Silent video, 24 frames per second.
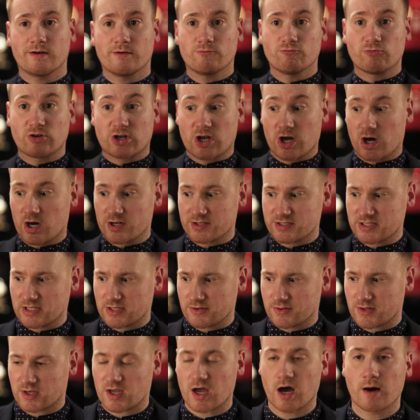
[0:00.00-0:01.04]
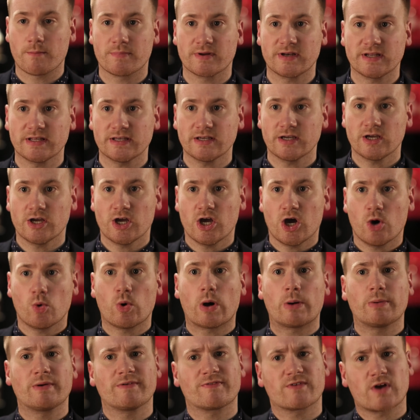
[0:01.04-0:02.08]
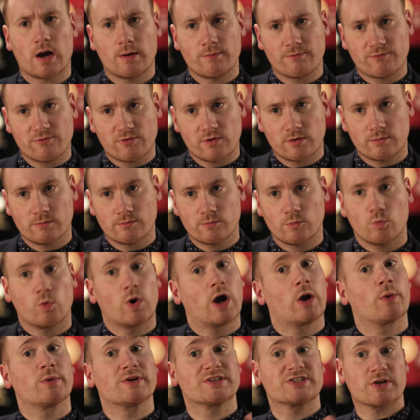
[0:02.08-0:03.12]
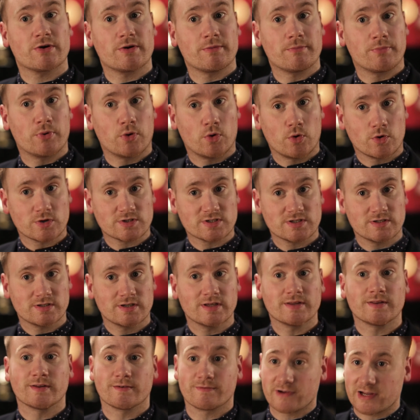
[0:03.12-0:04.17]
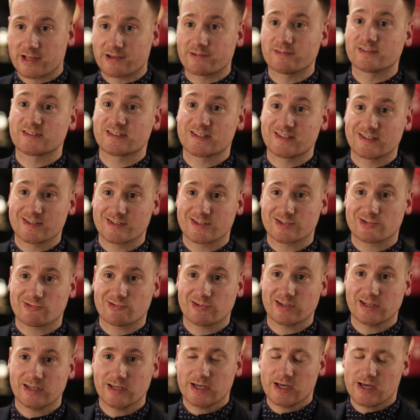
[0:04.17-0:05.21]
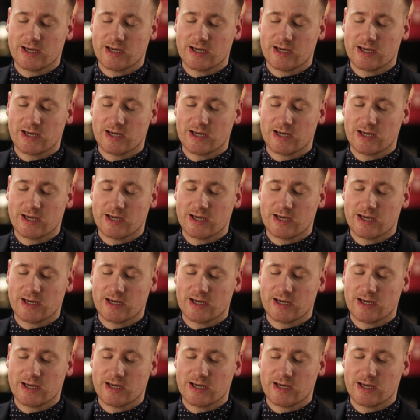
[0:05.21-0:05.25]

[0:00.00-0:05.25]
regarding the company, where we've come from, why we're so important in the fragrance industry.